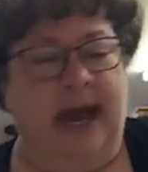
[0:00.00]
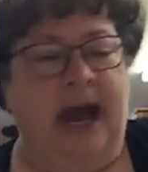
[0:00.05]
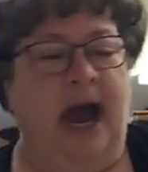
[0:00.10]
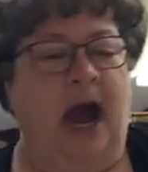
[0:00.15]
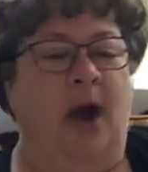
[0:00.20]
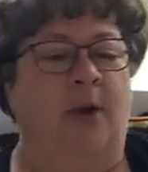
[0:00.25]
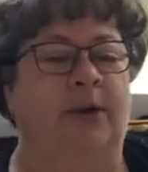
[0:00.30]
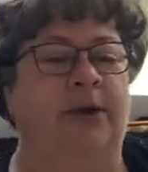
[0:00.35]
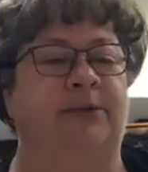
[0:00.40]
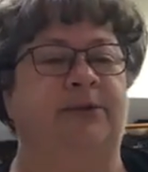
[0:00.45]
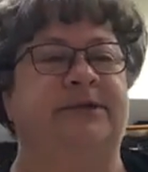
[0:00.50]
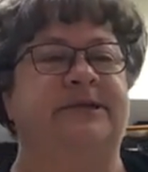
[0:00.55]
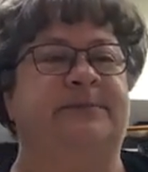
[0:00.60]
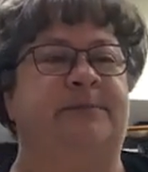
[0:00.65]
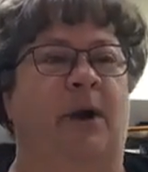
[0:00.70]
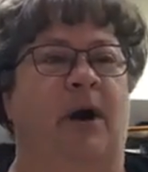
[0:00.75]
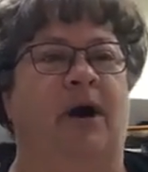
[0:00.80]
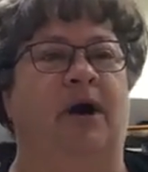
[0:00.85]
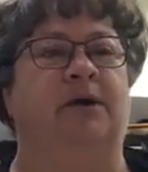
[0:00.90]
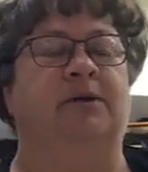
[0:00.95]
how we
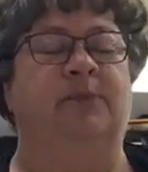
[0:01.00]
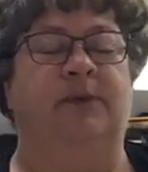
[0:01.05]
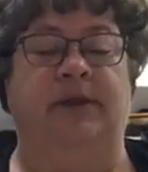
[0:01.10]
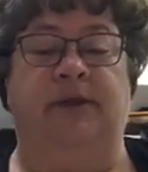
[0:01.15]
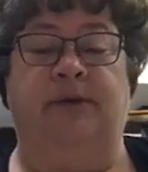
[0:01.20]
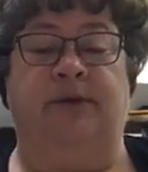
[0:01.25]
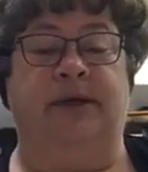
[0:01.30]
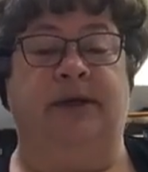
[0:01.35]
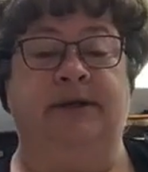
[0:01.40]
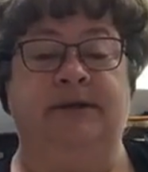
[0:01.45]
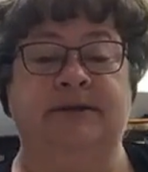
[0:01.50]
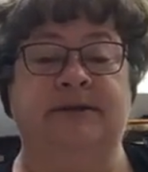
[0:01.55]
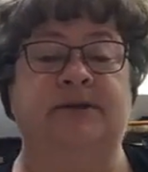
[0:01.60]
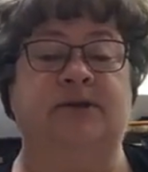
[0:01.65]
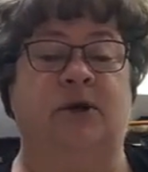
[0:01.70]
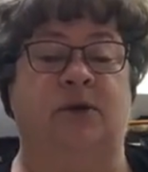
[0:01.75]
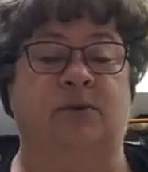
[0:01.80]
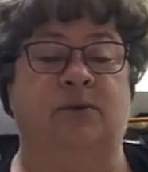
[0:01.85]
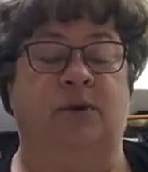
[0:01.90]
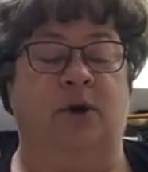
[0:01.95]
respond when things
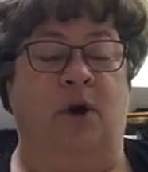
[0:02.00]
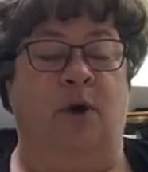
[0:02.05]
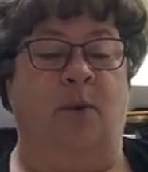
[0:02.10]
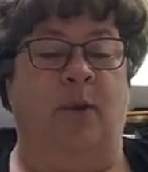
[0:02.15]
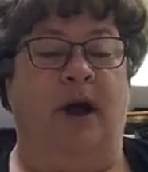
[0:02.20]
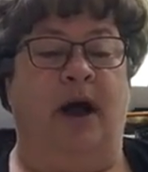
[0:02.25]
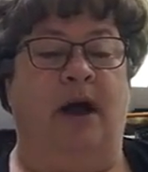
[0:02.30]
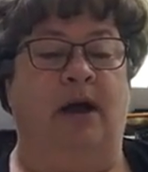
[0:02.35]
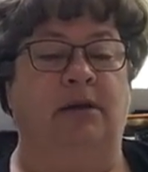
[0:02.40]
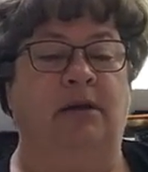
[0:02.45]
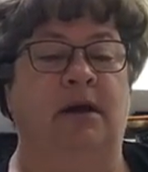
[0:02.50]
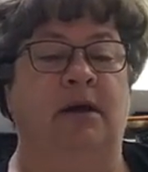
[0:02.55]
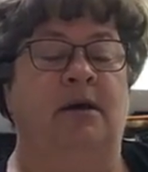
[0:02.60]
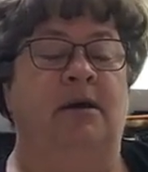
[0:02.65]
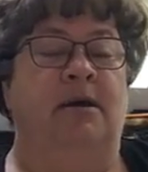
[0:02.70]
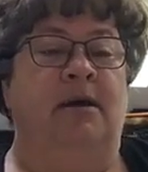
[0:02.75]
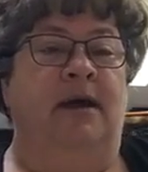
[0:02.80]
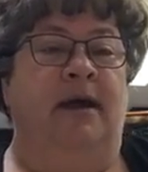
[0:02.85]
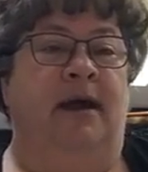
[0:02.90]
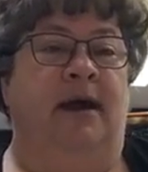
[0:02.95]
don't go well.
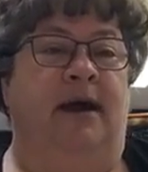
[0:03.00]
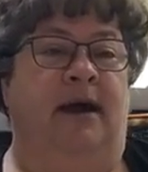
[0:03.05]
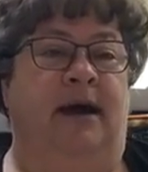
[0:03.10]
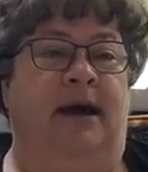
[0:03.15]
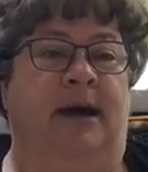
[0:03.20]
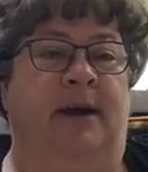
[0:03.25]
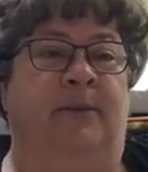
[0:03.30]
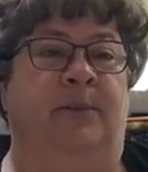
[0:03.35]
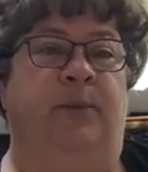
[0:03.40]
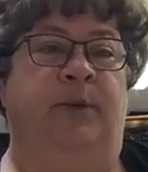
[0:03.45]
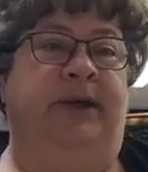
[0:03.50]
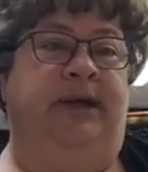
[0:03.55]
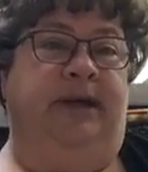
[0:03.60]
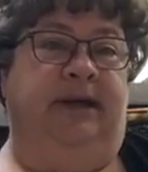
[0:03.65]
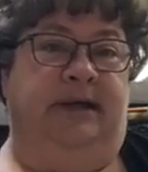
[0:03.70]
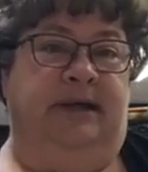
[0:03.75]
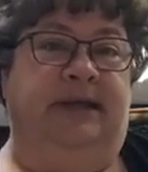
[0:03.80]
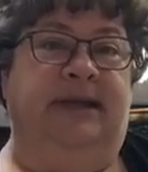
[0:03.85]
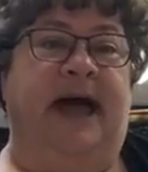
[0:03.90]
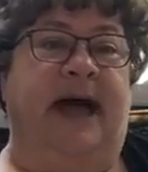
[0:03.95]
We
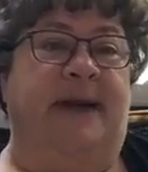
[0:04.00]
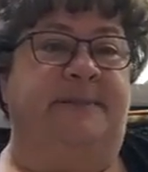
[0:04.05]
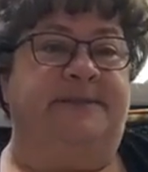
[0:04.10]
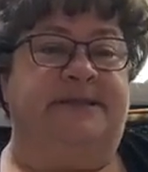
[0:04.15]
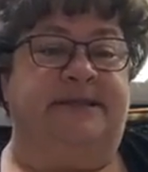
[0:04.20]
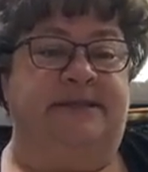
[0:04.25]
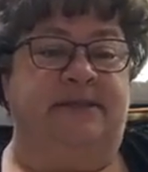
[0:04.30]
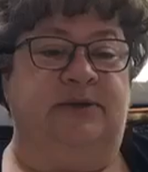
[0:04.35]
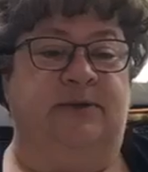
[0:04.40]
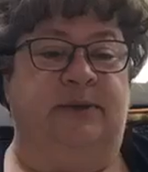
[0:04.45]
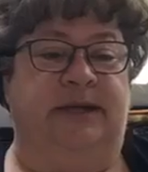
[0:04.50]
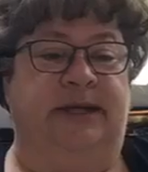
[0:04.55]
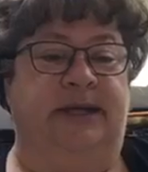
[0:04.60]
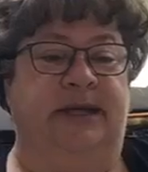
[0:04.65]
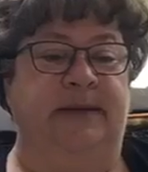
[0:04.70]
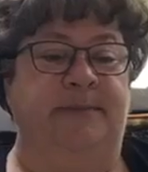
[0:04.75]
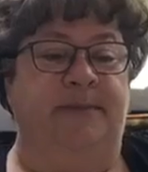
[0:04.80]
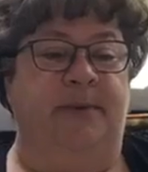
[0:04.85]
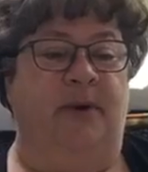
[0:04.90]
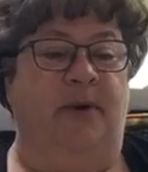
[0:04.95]
can collapse into a
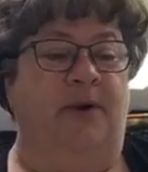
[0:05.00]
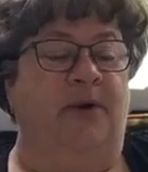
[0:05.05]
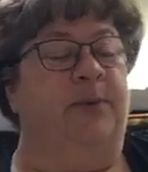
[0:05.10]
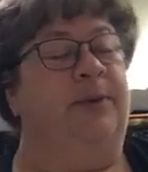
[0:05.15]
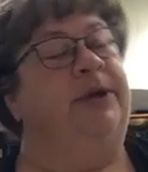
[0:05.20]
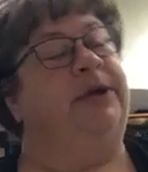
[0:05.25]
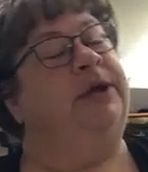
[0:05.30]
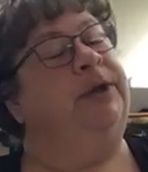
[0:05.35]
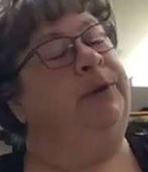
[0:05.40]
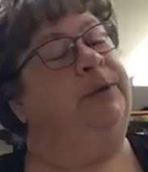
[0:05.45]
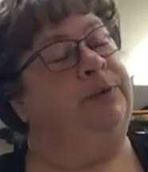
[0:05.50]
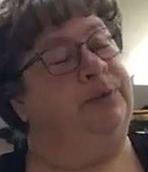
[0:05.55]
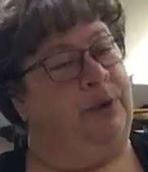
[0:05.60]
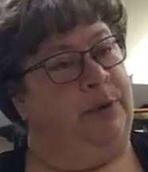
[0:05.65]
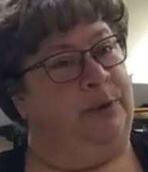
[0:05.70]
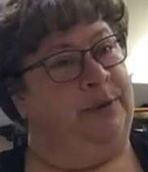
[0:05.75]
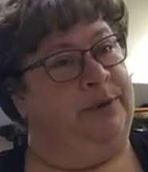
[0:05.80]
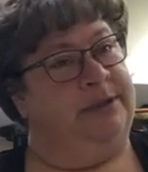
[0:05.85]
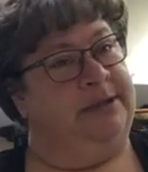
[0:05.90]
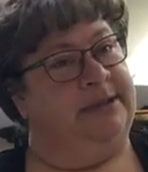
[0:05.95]
heap, or we can
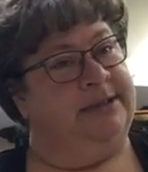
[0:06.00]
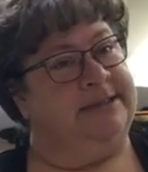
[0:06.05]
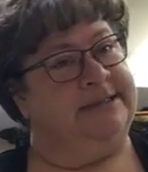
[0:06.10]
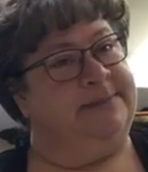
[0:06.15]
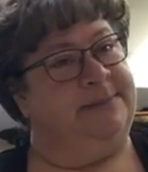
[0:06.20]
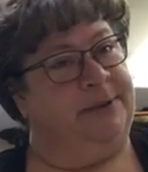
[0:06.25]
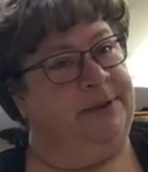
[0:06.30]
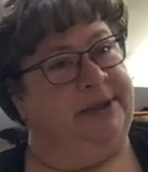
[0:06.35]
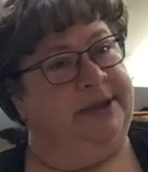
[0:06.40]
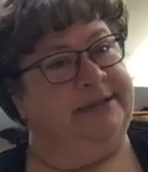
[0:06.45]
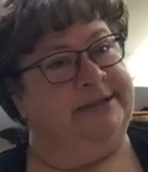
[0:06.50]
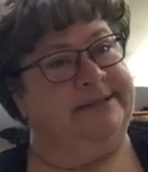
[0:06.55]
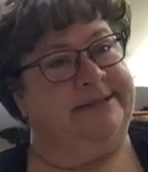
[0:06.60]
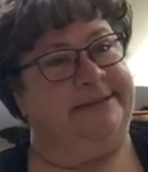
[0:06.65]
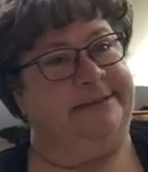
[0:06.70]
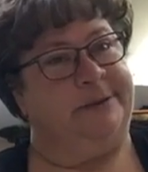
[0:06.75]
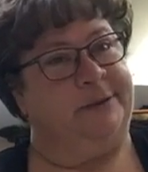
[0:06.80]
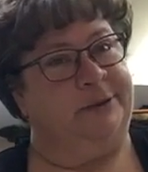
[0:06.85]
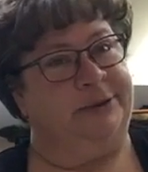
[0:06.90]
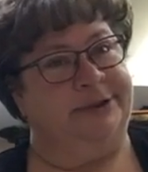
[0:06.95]
grow with the
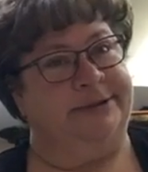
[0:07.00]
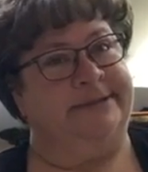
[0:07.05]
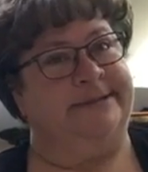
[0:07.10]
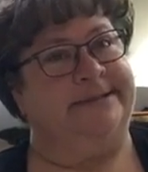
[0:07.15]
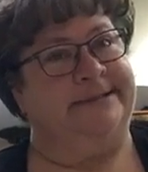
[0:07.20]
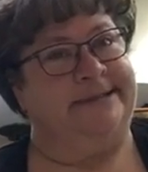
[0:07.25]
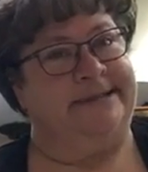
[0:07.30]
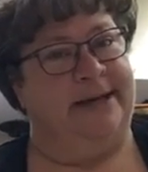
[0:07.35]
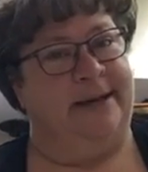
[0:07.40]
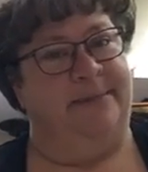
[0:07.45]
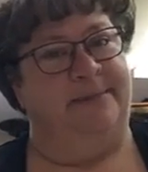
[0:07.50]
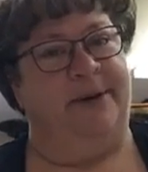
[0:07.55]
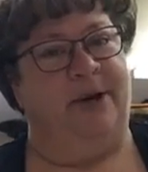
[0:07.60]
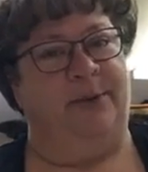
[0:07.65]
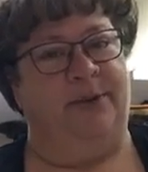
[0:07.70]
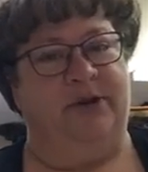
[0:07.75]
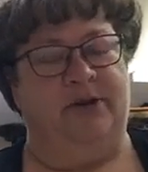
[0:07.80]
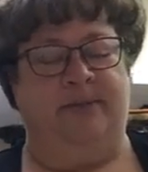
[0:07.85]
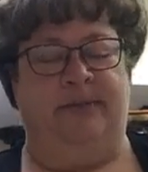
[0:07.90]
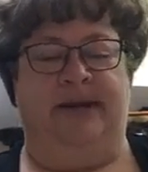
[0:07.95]
experience. So just
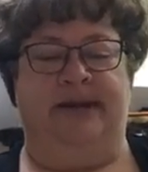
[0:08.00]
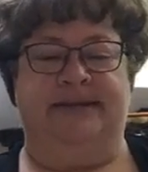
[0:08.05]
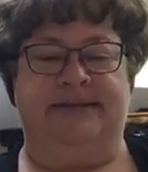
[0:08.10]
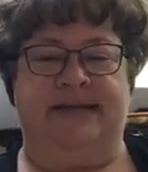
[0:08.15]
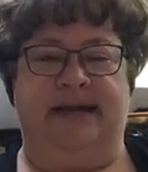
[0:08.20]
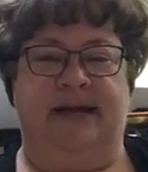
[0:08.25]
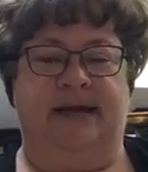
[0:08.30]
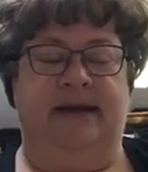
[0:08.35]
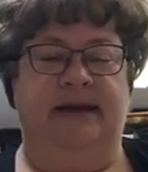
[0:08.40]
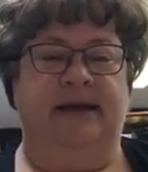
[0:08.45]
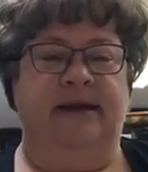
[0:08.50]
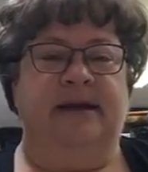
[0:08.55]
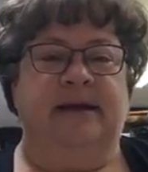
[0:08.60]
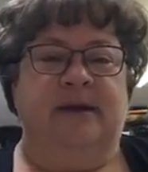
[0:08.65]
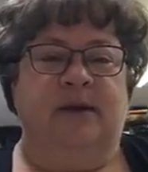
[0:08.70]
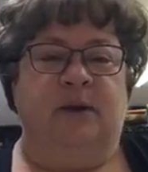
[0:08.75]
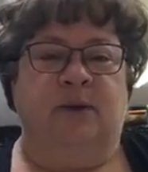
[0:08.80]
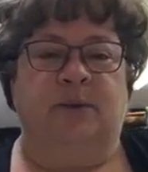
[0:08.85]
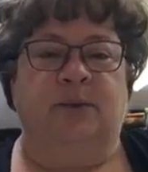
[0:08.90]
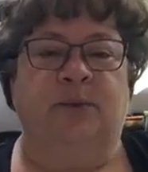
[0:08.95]
bear with me as I
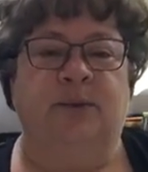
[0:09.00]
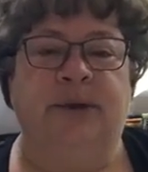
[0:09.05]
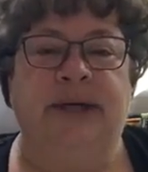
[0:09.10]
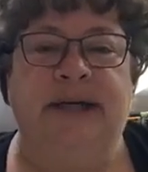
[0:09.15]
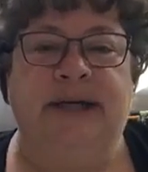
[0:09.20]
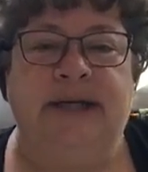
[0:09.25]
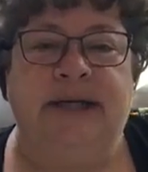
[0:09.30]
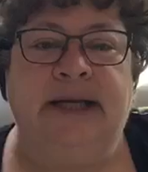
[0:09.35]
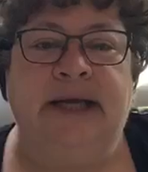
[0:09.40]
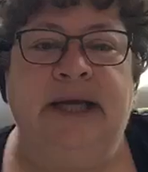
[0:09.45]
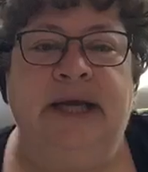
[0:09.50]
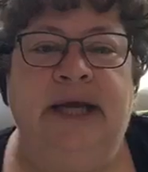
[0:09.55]
read it.